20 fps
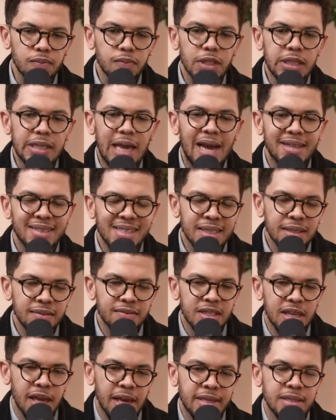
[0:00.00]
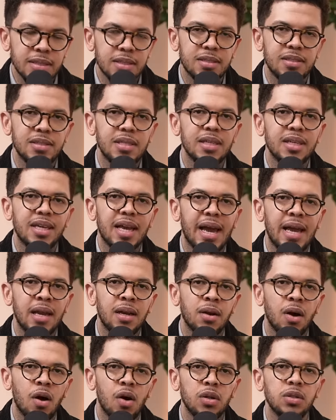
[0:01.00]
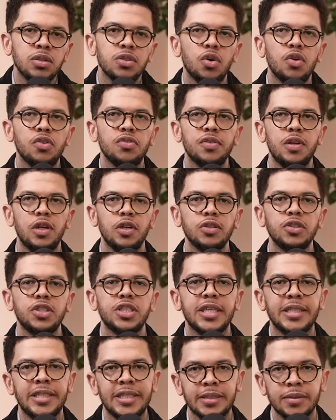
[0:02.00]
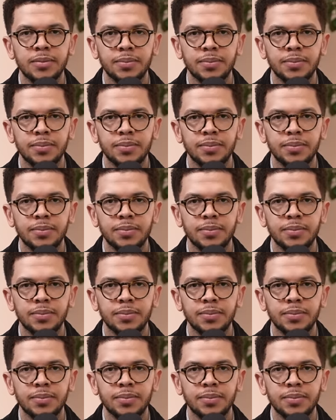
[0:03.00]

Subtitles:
I think if the ANC can hold off load shedding,